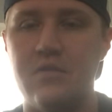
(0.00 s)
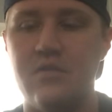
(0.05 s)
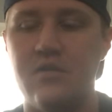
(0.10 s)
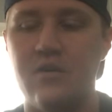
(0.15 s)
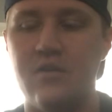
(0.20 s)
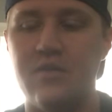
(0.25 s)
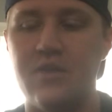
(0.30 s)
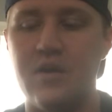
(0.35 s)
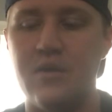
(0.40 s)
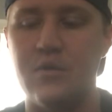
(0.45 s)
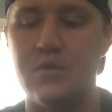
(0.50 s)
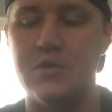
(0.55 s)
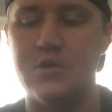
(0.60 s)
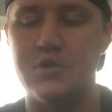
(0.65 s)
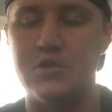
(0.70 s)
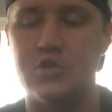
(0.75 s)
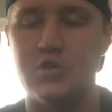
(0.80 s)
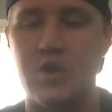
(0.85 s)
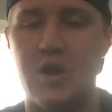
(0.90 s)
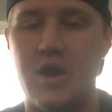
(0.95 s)
until then, when
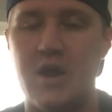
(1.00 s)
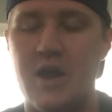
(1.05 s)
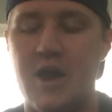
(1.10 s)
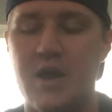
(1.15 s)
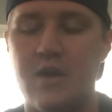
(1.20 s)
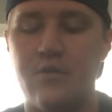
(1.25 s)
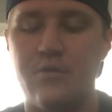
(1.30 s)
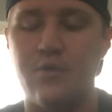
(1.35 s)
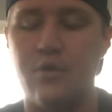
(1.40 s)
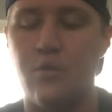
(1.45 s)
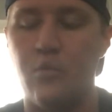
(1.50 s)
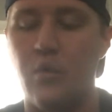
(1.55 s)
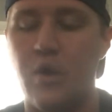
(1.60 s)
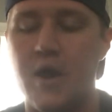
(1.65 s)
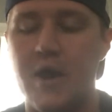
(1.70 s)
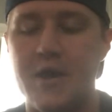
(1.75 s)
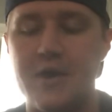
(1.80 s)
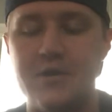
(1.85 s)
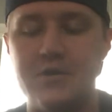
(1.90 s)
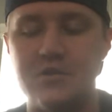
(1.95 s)
it's dry, I don't know
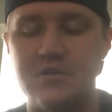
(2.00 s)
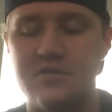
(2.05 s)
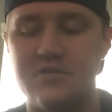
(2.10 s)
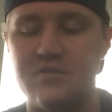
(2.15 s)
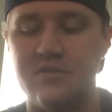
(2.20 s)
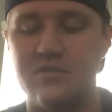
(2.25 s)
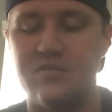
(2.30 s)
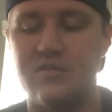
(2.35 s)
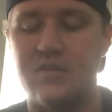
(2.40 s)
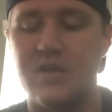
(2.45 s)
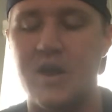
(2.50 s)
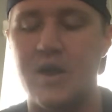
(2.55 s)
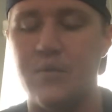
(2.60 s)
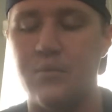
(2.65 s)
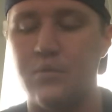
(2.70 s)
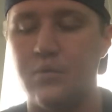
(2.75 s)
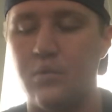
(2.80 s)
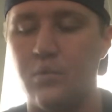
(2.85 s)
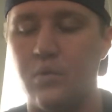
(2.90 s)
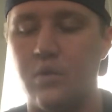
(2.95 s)
why it just does
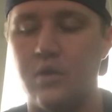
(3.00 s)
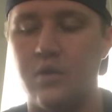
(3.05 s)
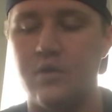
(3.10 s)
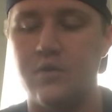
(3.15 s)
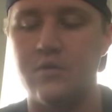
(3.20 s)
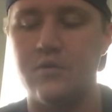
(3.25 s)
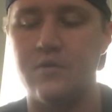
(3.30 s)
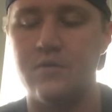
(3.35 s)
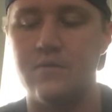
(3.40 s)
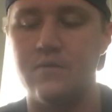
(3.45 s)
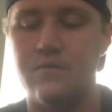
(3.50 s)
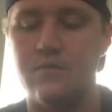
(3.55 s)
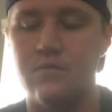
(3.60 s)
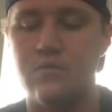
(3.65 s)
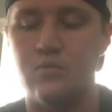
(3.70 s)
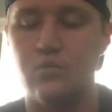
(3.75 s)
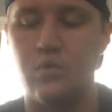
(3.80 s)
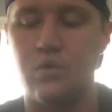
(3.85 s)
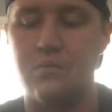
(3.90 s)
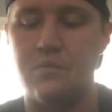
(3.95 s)
not want to work
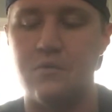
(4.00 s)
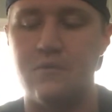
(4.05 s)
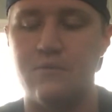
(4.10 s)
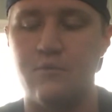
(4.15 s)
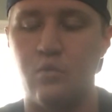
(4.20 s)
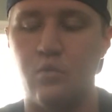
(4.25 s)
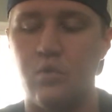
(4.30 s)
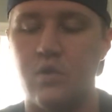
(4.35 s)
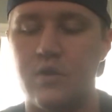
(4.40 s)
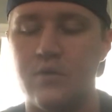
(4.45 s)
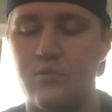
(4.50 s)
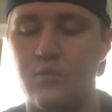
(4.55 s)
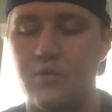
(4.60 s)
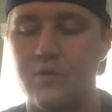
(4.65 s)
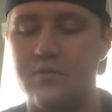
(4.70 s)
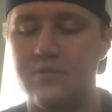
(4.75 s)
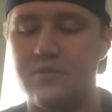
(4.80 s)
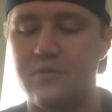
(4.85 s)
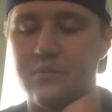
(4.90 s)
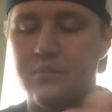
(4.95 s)
with me for whatever
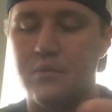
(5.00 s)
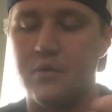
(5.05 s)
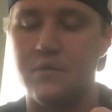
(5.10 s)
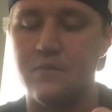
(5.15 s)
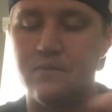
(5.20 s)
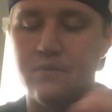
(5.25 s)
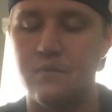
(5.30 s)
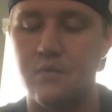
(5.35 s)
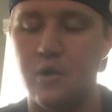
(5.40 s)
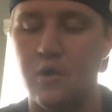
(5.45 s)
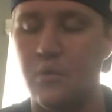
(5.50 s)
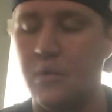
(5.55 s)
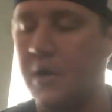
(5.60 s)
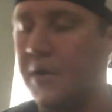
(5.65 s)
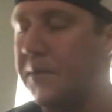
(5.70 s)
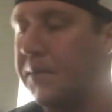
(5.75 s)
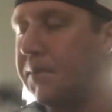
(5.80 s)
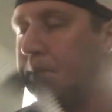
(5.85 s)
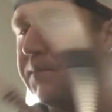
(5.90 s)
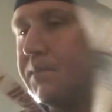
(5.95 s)
reason, but oh well.